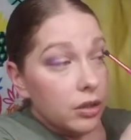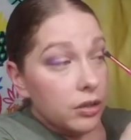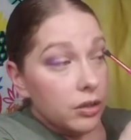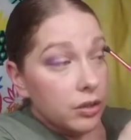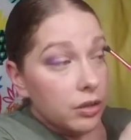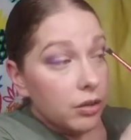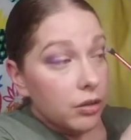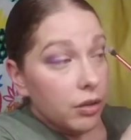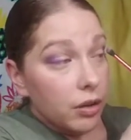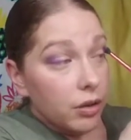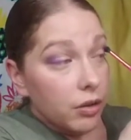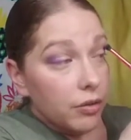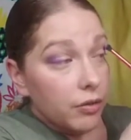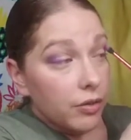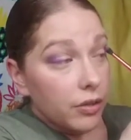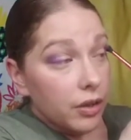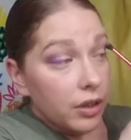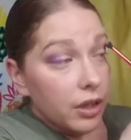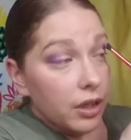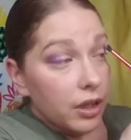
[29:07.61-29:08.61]
So
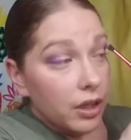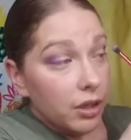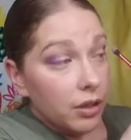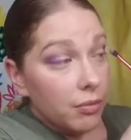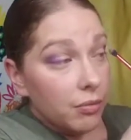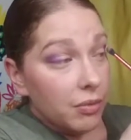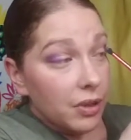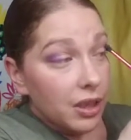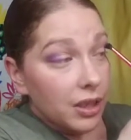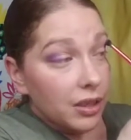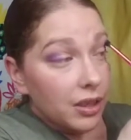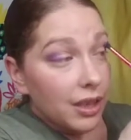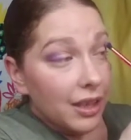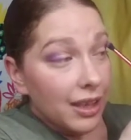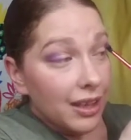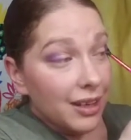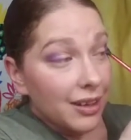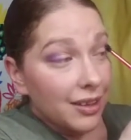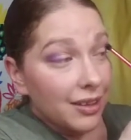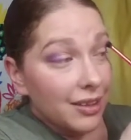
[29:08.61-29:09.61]
hopefully makes
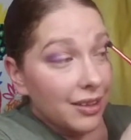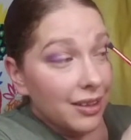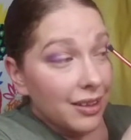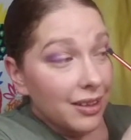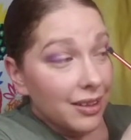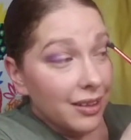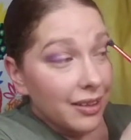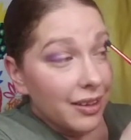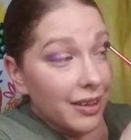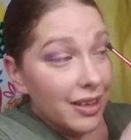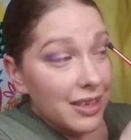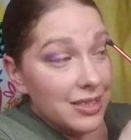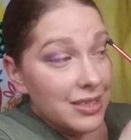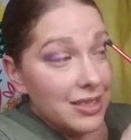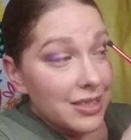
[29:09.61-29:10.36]
that a little less